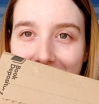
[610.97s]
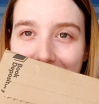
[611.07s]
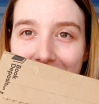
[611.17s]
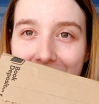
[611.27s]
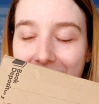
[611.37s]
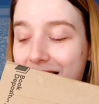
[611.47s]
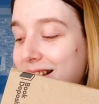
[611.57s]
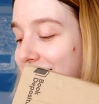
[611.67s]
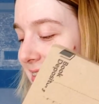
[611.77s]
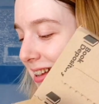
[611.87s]
Haha,
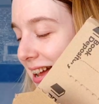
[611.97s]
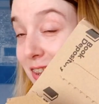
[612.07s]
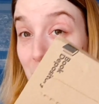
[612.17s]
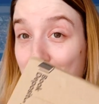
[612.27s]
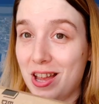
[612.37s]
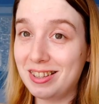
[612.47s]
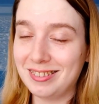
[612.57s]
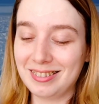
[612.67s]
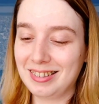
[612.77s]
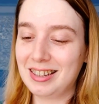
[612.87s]
I love that.
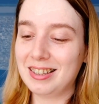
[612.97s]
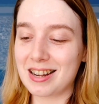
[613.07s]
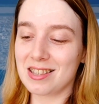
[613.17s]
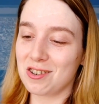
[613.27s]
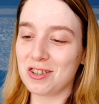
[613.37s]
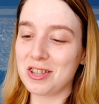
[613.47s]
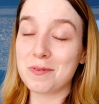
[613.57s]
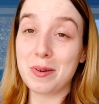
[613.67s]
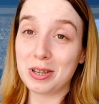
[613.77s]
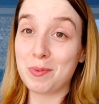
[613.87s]
That is literally
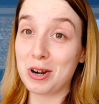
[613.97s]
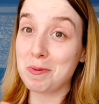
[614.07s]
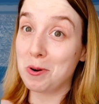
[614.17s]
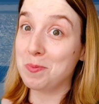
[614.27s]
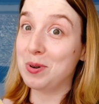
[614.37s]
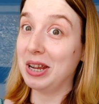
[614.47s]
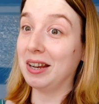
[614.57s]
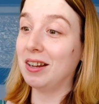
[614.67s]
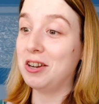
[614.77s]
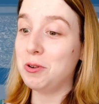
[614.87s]
the best part about
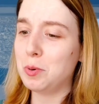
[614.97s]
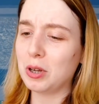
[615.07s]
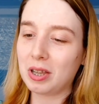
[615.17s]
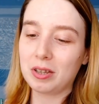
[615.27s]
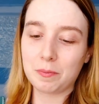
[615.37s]
opening a new book.